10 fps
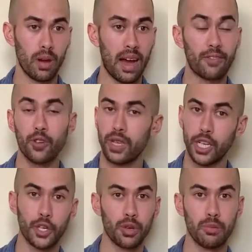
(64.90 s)
after the
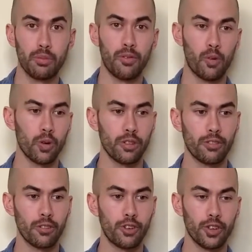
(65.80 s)
injury but before the
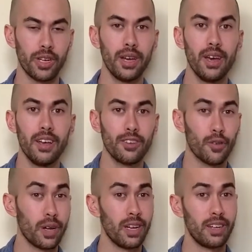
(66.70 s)
surgery. So
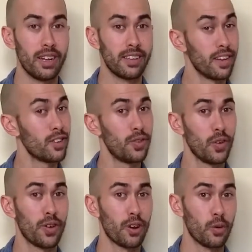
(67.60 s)
it does
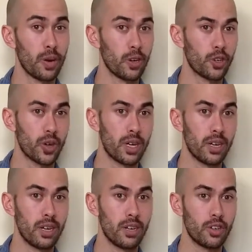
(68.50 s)
feel very weird trying
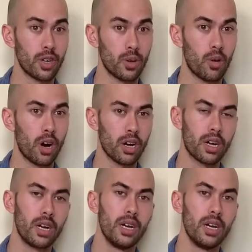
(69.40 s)
to walk